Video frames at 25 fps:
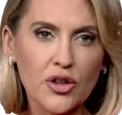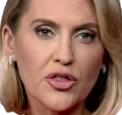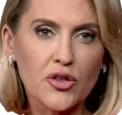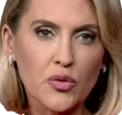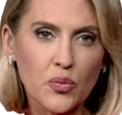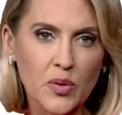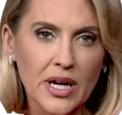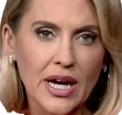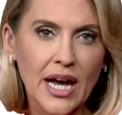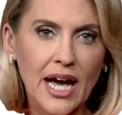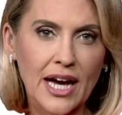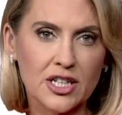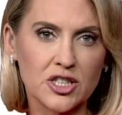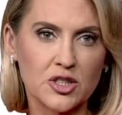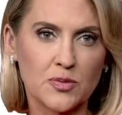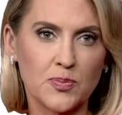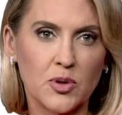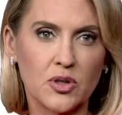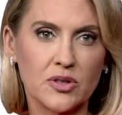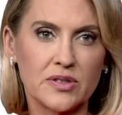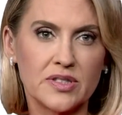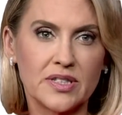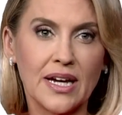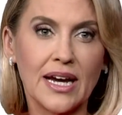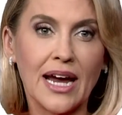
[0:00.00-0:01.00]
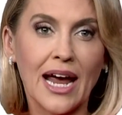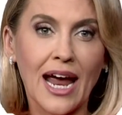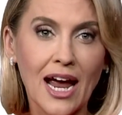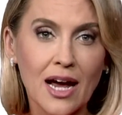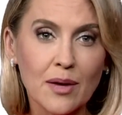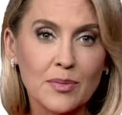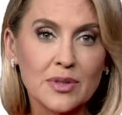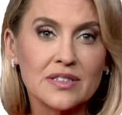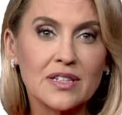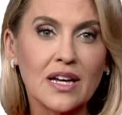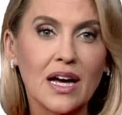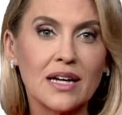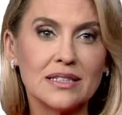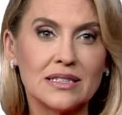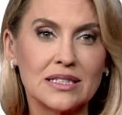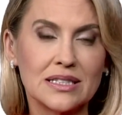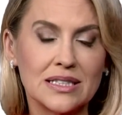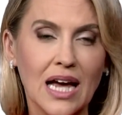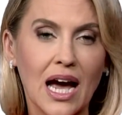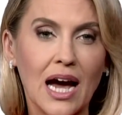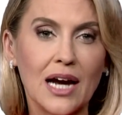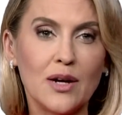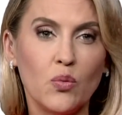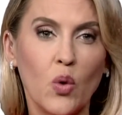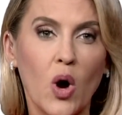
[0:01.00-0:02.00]
three experts say Amazon
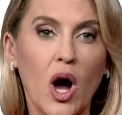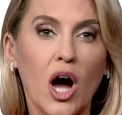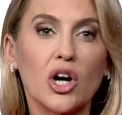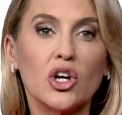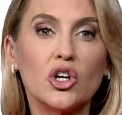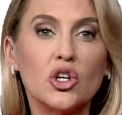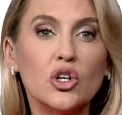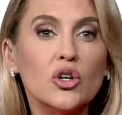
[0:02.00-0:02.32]
Sidewalk